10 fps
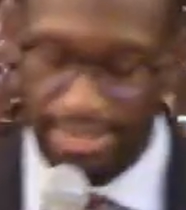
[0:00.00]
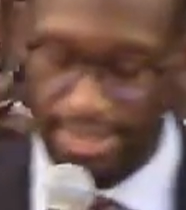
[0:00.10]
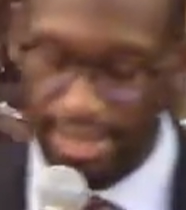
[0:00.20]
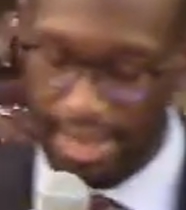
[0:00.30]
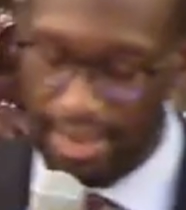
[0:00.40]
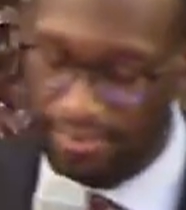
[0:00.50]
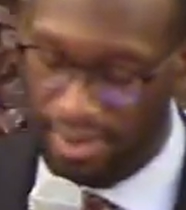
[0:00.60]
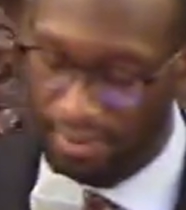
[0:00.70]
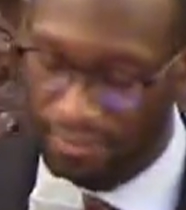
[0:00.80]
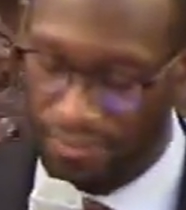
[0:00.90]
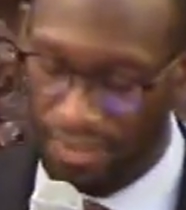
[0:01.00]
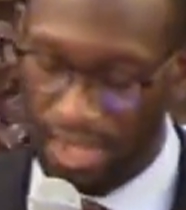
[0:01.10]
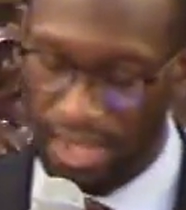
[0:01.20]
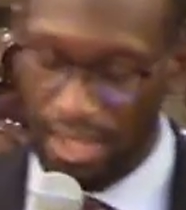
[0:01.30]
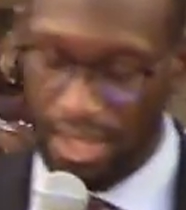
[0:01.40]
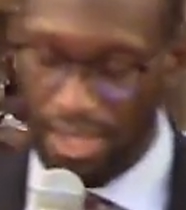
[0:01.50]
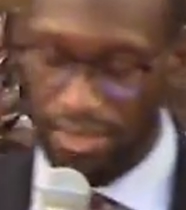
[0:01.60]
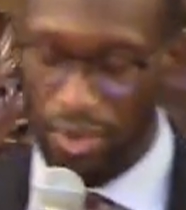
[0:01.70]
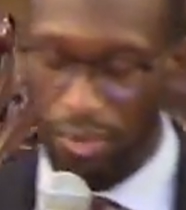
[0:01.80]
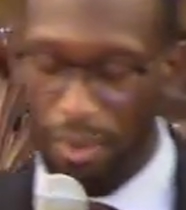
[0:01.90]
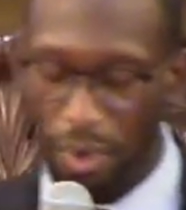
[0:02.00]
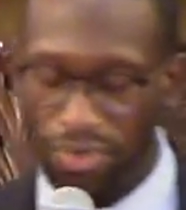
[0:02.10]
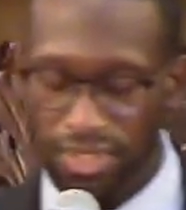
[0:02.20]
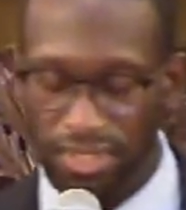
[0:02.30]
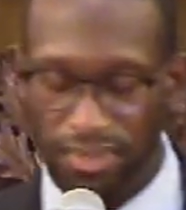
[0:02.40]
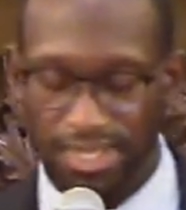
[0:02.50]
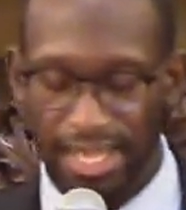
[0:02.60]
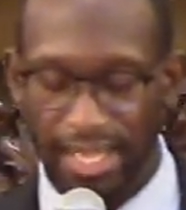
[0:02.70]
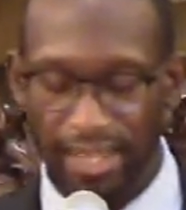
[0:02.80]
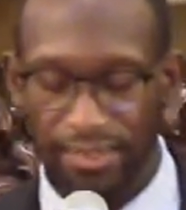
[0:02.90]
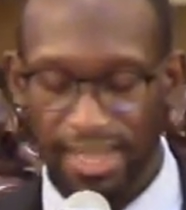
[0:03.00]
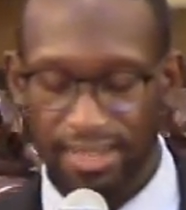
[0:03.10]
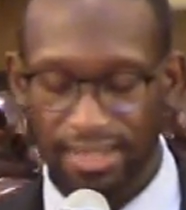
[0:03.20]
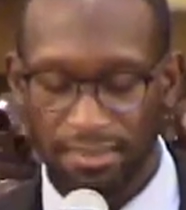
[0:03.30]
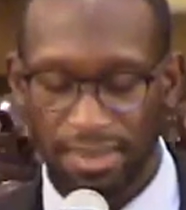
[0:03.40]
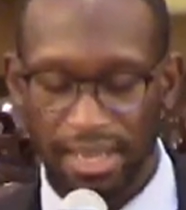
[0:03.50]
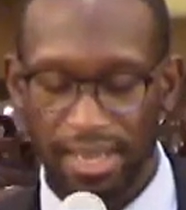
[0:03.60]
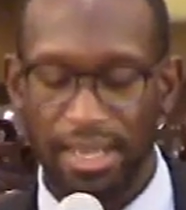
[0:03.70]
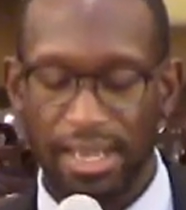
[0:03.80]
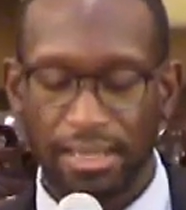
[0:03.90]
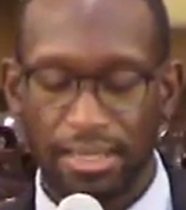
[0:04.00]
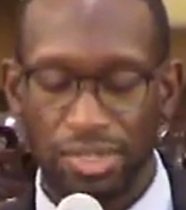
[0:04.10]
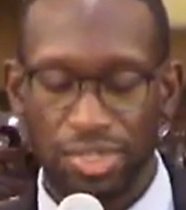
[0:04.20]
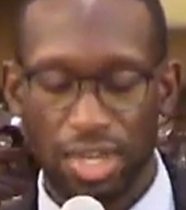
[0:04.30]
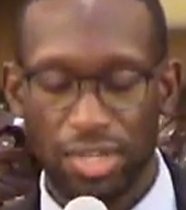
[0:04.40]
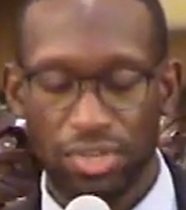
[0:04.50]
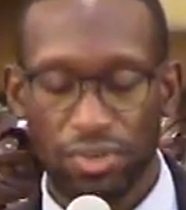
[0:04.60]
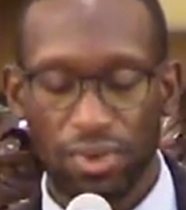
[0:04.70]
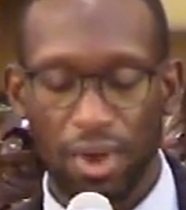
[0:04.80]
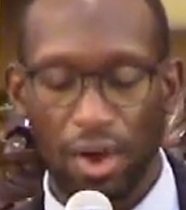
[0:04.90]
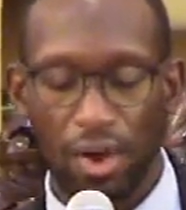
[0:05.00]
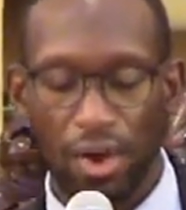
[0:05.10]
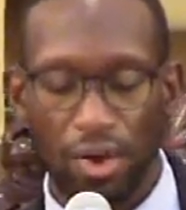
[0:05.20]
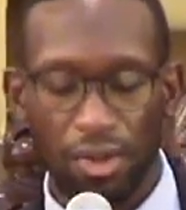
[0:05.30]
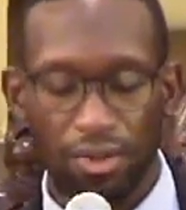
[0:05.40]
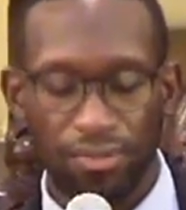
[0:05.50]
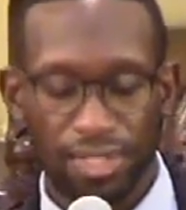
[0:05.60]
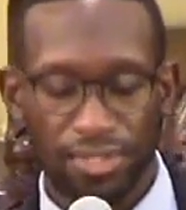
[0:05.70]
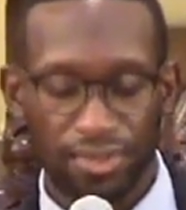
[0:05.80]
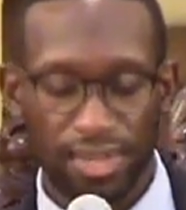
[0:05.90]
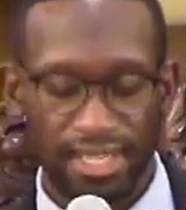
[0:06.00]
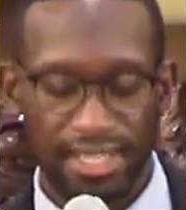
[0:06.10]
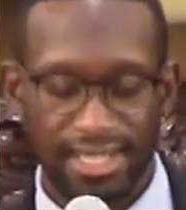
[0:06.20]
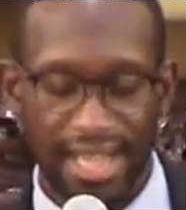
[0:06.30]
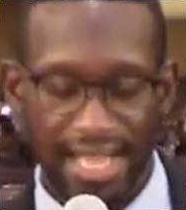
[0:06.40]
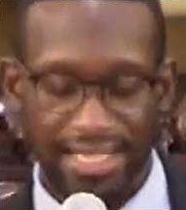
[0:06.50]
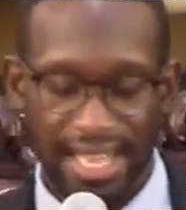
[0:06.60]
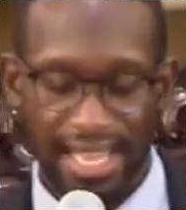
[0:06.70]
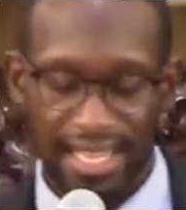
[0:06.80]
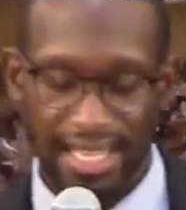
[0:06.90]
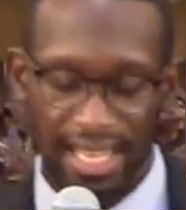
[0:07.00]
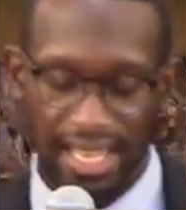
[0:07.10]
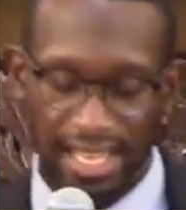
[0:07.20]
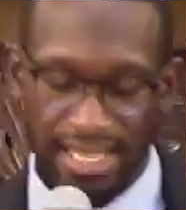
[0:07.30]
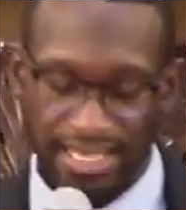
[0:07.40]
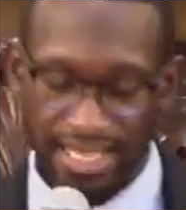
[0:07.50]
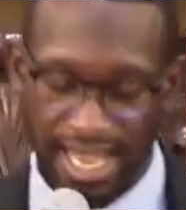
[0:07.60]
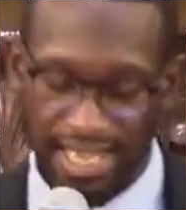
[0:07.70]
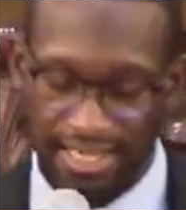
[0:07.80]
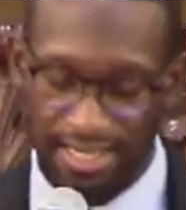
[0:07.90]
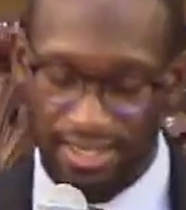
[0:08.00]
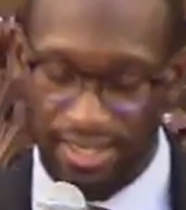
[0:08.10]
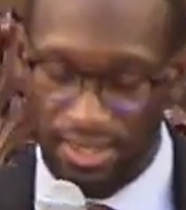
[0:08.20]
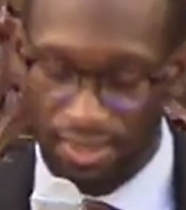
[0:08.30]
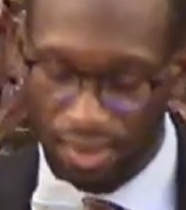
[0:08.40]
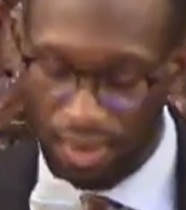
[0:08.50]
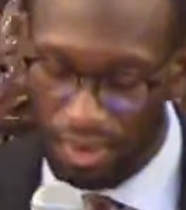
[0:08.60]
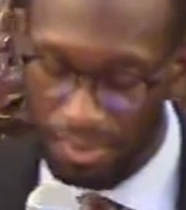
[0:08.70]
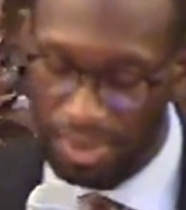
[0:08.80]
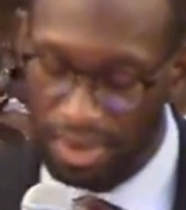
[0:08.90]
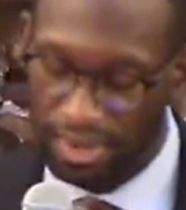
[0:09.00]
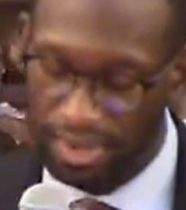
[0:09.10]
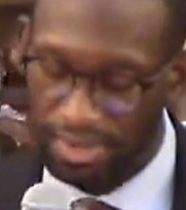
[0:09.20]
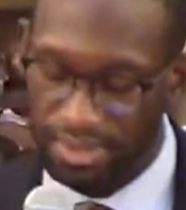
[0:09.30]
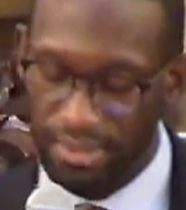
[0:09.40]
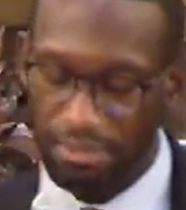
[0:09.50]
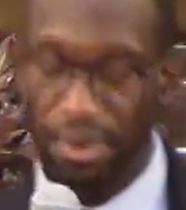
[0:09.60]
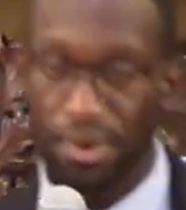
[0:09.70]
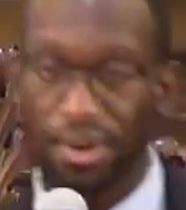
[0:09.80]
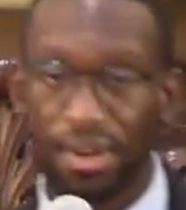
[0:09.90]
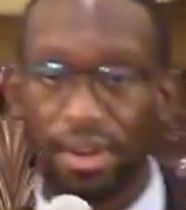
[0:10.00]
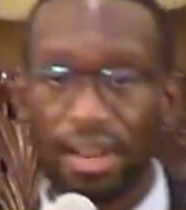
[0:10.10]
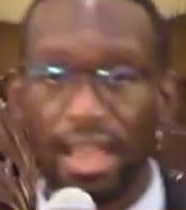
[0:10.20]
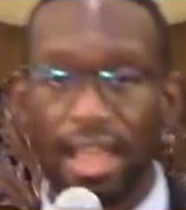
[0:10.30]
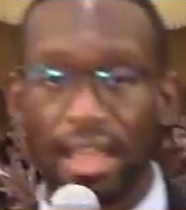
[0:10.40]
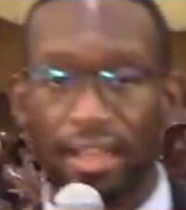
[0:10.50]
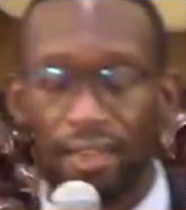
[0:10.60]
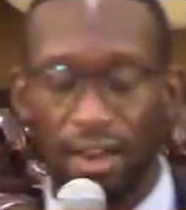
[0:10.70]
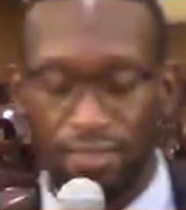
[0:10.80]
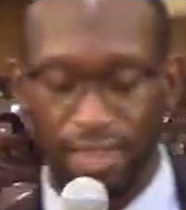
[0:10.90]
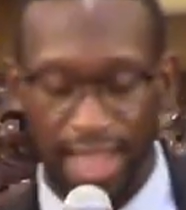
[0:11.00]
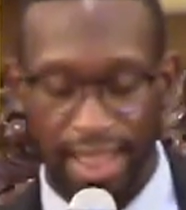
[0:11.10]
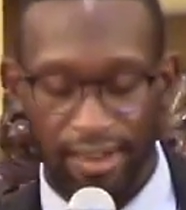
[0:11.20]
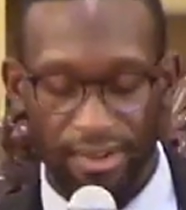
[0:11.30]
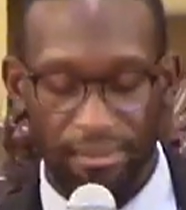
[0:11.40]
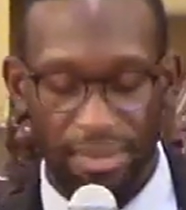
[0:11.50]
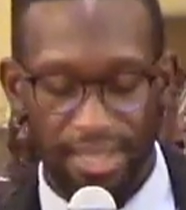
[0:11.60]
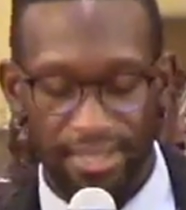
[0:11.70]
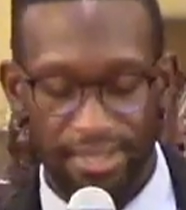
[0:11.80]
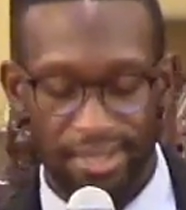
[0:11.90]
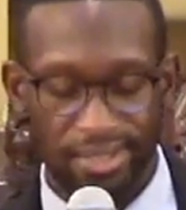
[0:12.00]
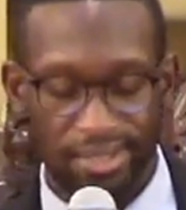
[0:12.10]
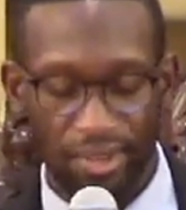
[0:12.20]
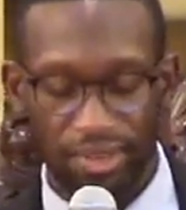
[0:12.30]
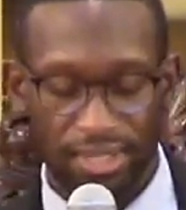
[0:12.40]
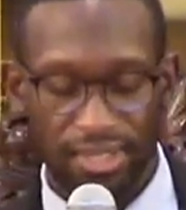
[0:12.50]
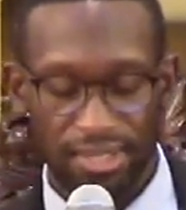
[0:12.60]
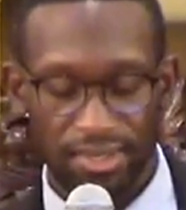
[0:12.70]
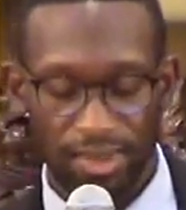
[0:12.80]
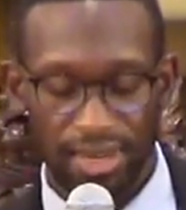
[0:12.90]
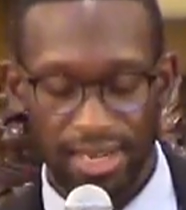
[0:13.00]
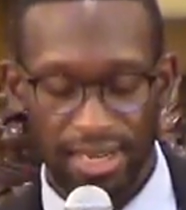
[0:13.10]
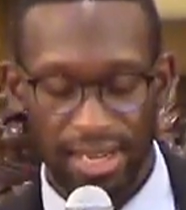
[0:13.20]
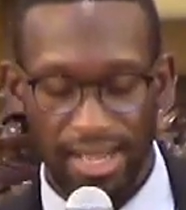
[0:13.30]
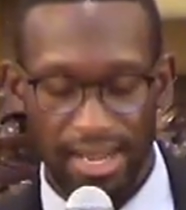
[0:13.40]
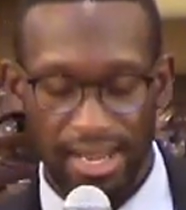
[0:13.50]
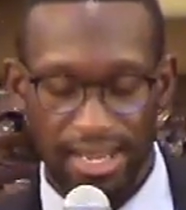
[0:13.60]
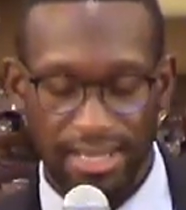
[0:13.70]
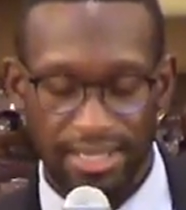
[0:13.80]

to evening. And though Moses was elevated to be the judge over all of Israel, he did not take his cases and throw upon others the burden of care and business. No, this is what he did. He